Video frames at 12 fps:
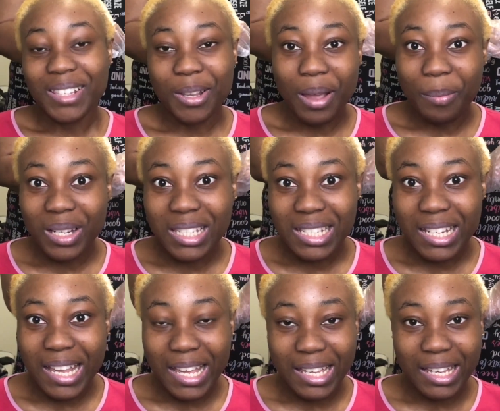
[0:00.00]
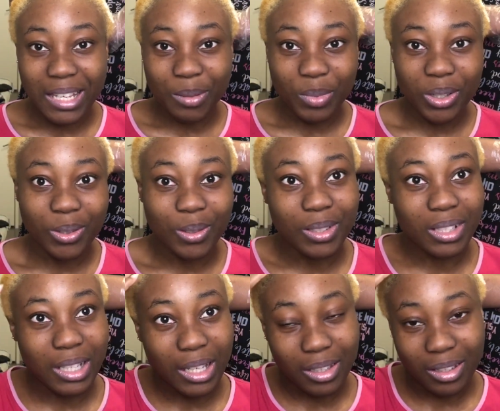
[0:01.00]
we are bleaching it again because
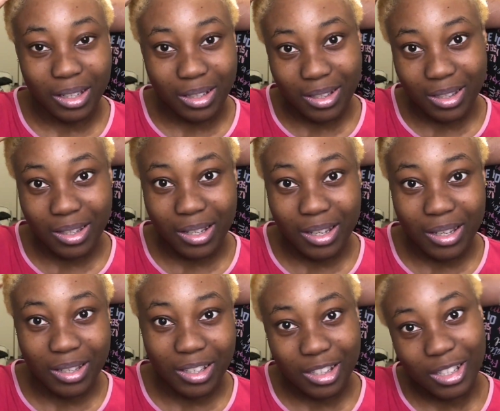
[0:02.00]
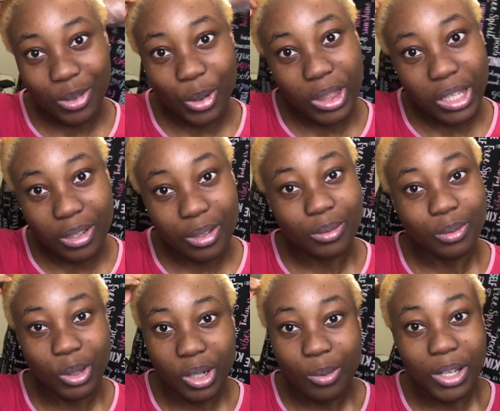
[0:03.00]
you can see this is not the
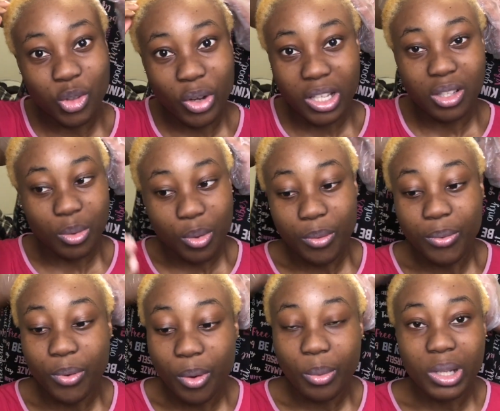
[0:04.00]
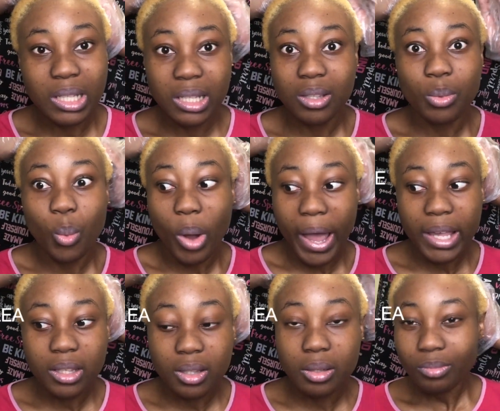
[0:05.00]
color we're trying to go for. Once it's
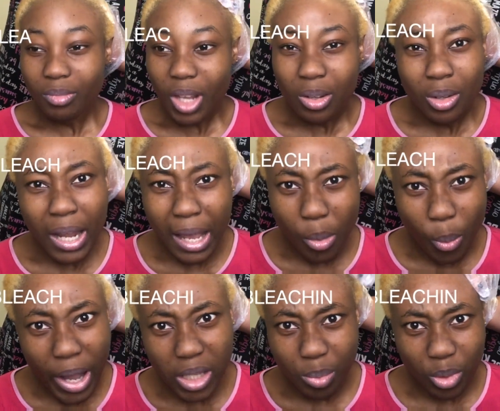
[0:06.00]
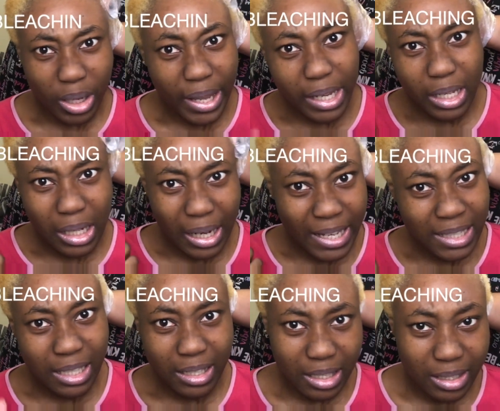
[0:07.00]
white, not white but lighter
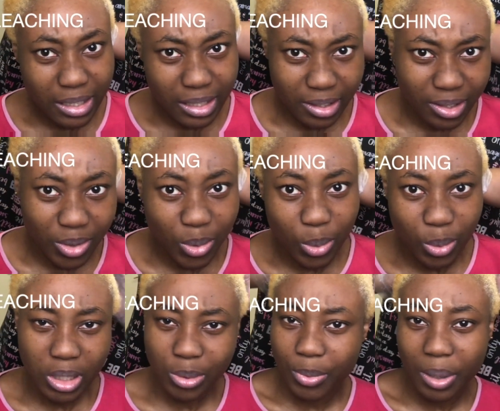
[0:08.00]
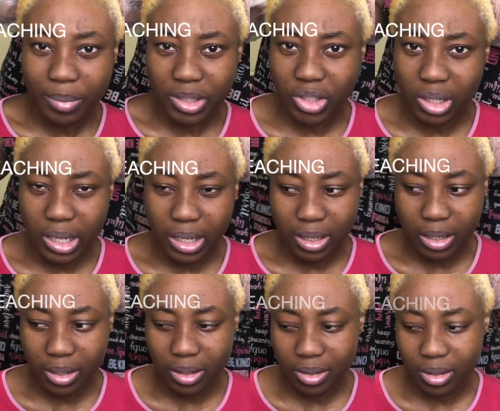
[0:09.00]
than this, so that's why we're bleaching it again
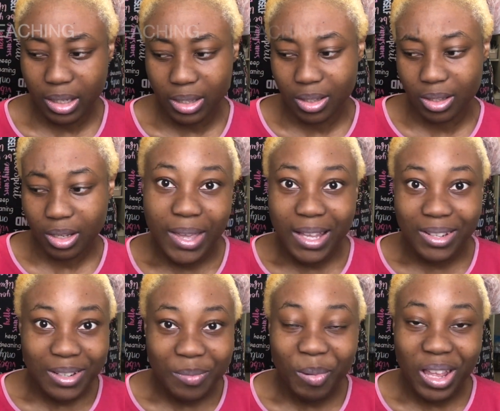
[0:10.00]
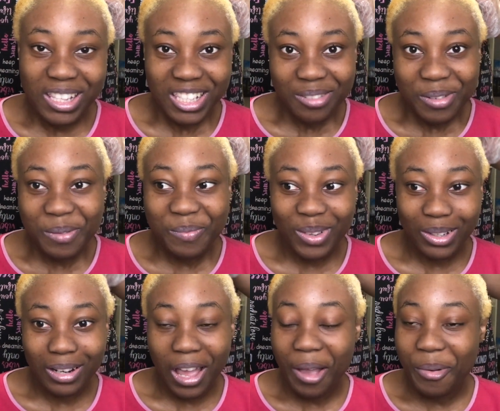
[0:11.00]
so that we can do the platinum blonde.
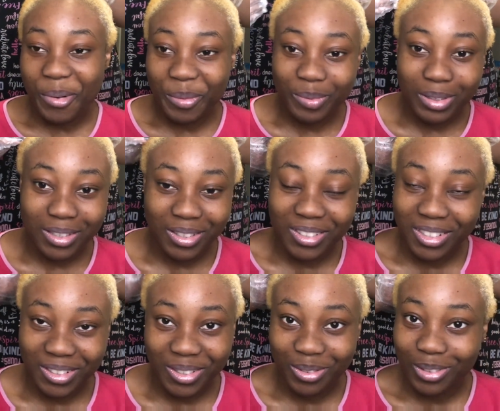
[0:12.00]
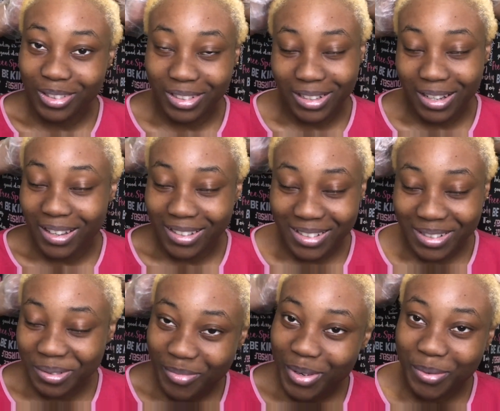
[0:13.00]
I hope it's successful, you guys.
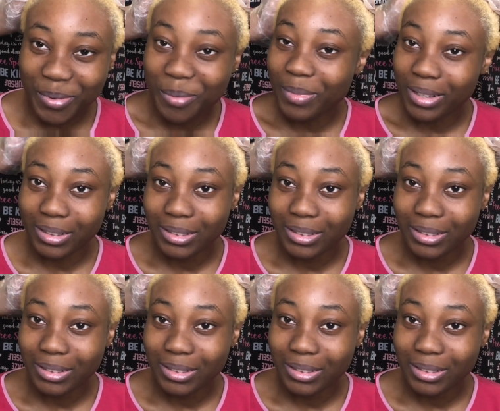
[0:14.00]
Pray for me